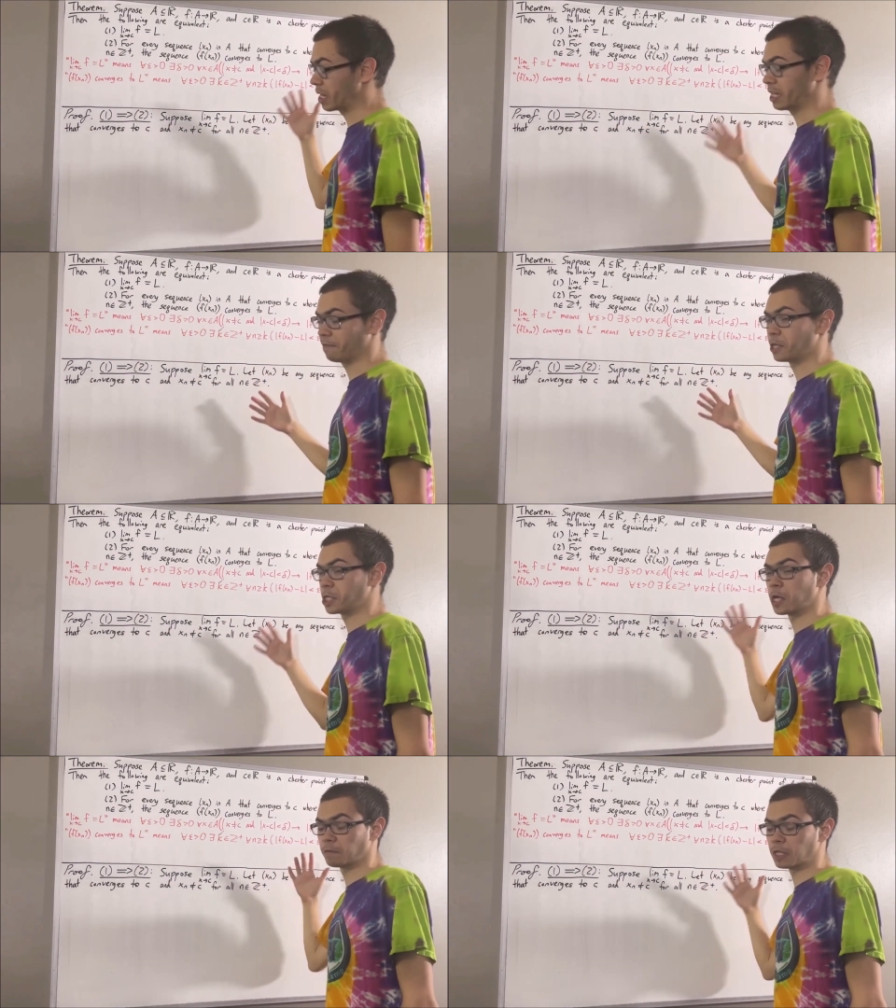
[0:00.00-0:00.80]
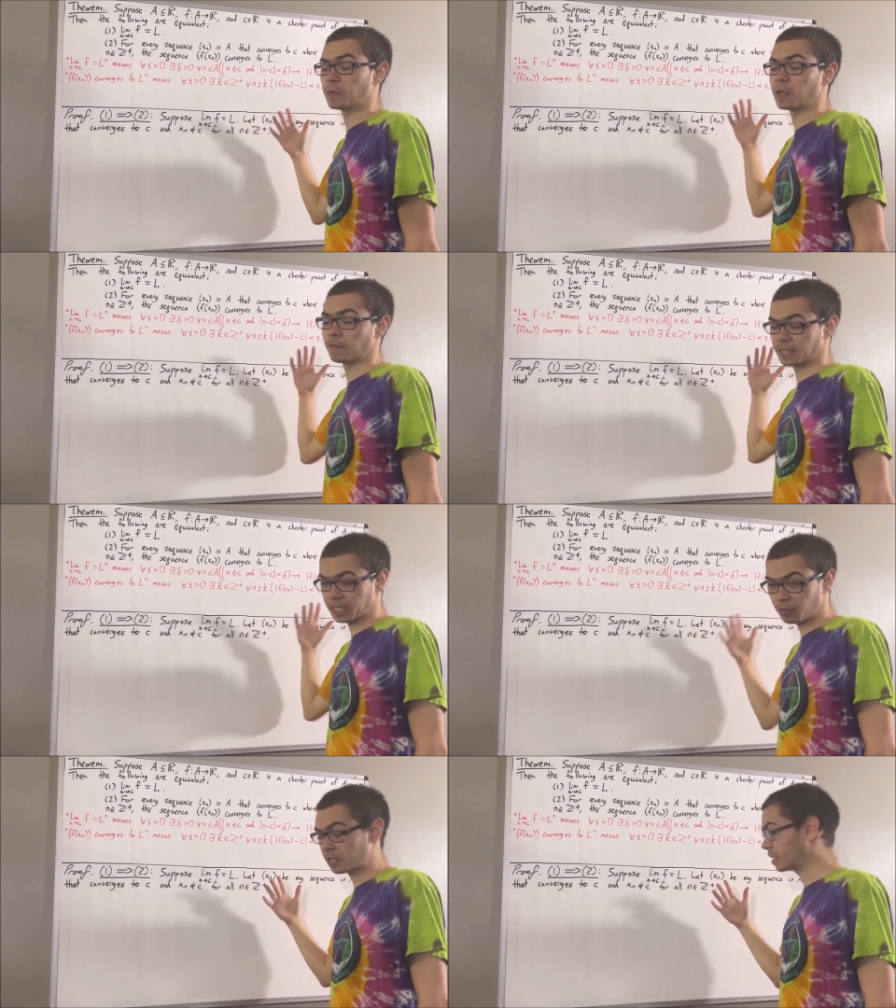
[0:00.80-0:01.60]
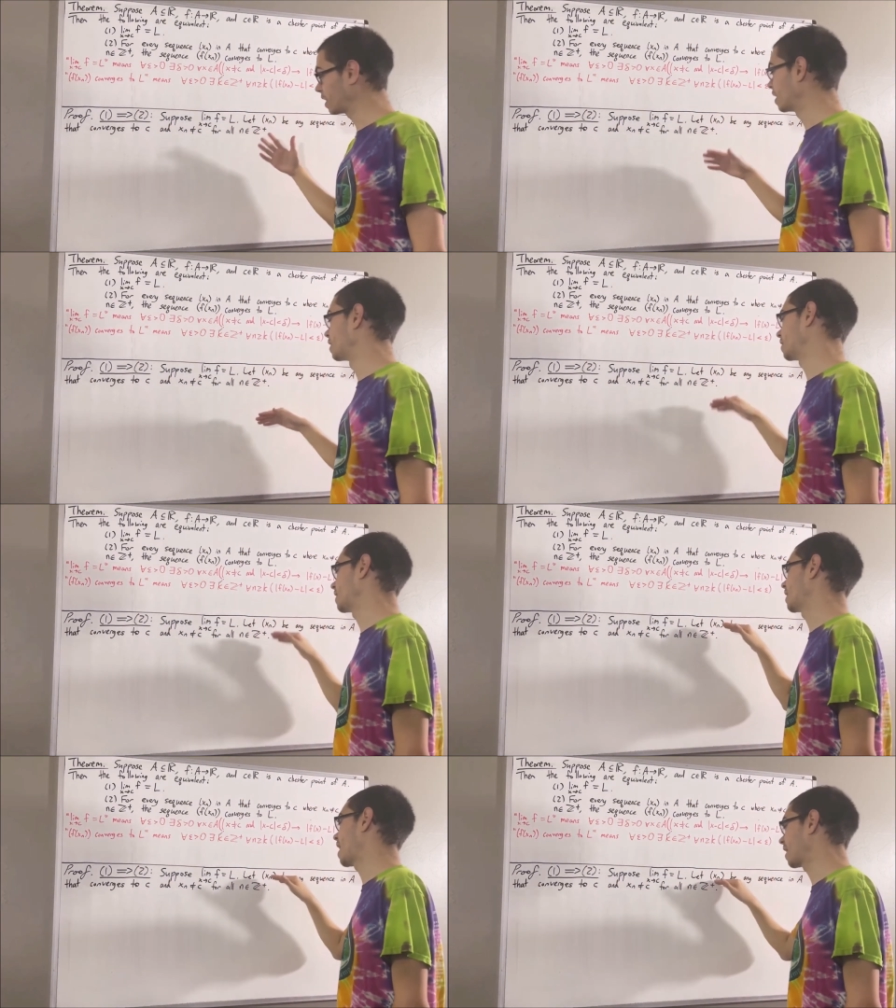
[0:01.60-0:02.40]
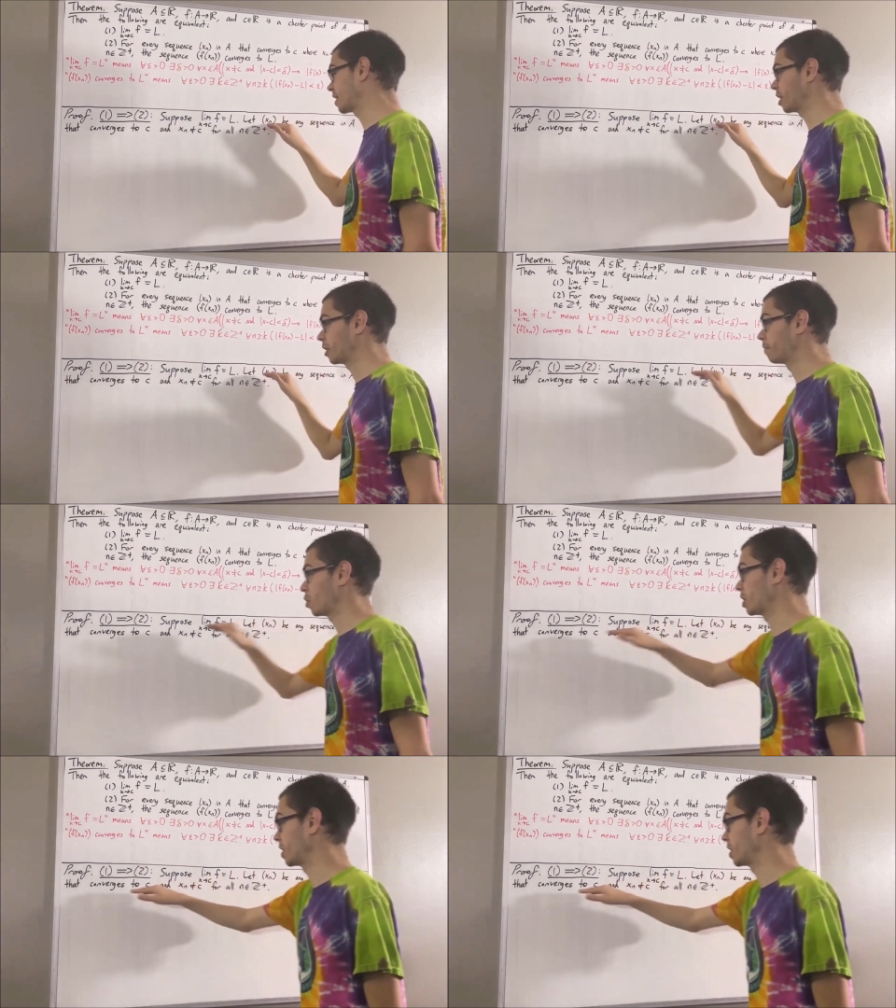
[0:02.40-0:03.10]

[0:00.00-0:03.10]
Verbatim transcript: by definition of the limit of a sequence, to say that xn converges